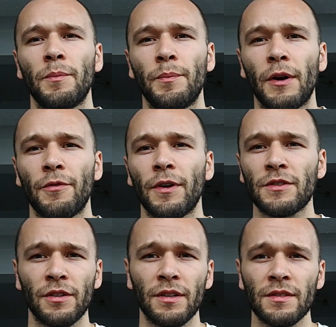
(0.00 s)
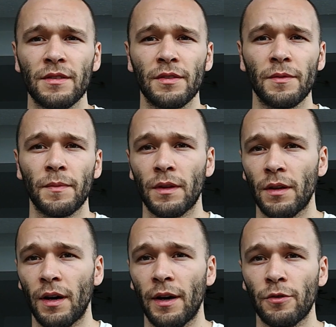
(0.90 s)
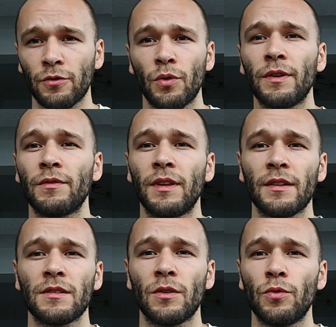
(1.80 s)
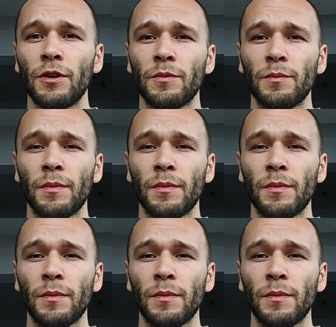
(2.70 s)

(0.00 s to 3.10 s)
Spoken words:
perfectionist. I don't know if that's the word.